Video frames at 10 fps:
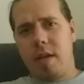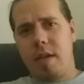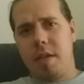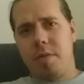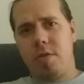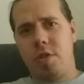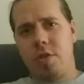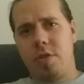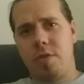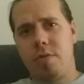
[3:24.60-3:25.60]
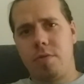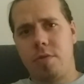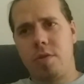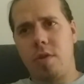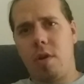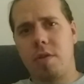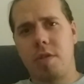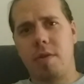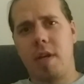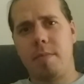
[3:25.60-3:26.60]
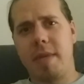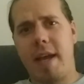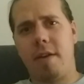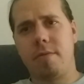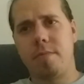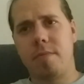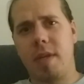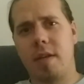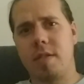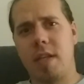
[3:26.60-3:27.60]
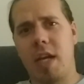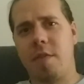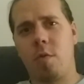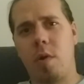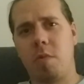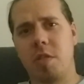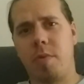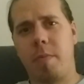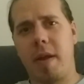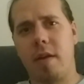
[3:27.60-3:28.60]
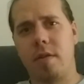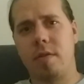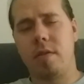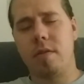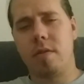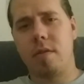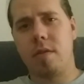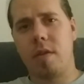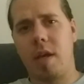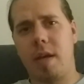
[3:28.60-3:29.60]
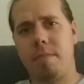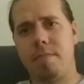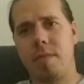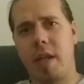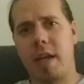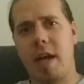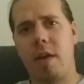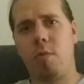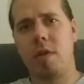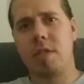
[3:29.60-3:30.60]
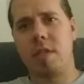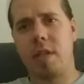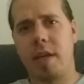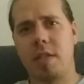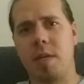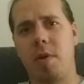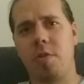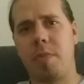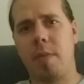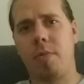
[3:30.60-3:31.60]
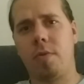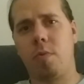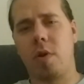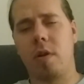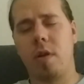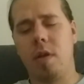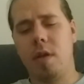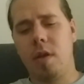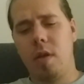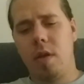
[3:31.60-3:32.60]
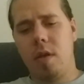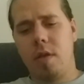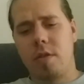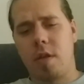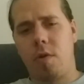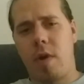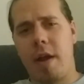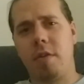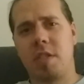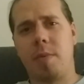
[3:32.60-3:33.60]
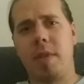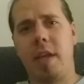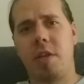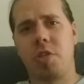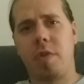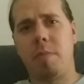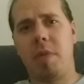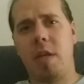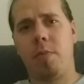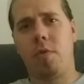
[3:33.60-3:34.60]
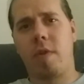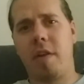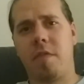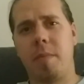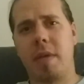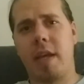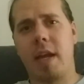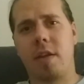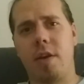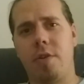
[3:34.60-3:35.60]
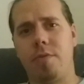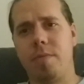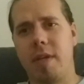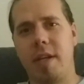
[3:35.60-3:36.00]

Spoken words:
it should also come down because not everyone was prepared like I was and like some other people were. So I know some of the extreme people right from the get-go,